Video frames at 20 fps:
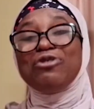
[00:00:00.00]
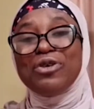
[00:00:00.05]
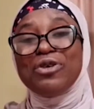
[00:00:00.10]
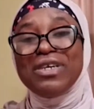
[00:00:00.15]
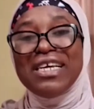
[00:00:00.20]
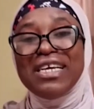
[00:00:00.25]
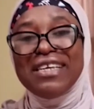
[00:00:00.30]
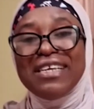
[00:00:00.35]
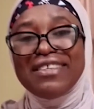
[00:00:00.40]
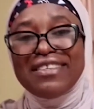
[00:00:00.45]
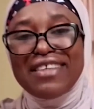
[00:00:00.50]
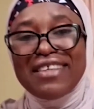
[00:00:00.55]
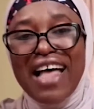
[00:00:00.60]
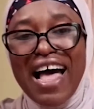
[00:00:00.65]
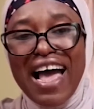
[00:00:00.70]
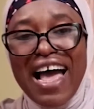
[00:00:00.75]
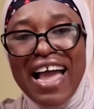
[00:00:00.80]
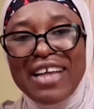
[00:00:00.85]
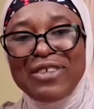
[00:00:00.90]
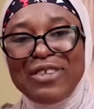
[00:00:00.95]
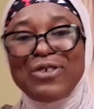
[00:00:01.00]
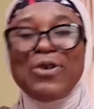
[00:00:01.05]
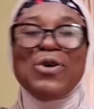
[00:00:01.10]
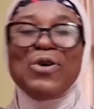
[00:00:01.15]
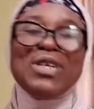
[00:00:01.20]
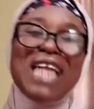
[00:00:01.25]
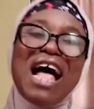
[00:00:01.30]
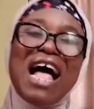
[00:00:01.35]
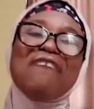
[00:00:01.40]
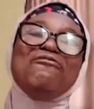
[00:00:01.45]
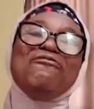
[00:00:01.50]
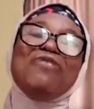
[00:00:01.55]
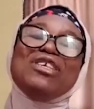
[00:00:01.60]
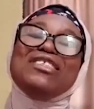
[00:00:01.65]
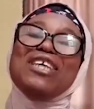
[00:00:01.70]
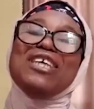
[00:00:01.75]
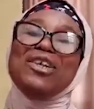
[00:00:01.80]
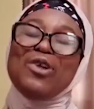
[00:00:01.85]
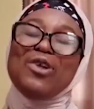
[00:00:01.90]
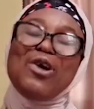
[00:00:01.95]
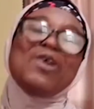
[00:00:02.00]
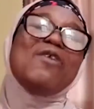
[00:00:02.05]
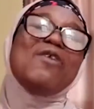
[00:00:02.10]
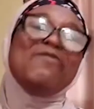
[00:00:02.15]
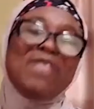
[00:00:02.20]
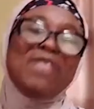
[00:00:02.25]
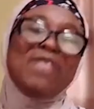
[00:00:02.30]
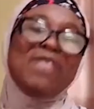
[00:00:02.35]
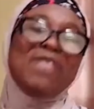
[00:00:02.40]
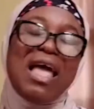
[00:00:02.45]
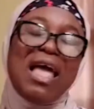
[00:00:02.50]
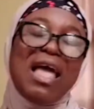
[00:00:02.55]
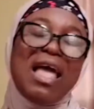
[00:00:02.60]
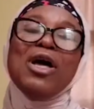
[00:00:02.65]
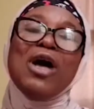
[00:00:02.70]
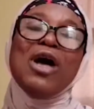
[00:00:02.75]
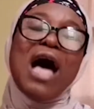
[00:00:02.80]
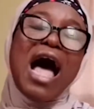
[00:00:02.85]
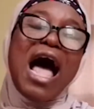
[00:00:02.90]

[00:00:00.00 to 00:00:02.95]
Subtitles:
to resign. So that forced a lot of them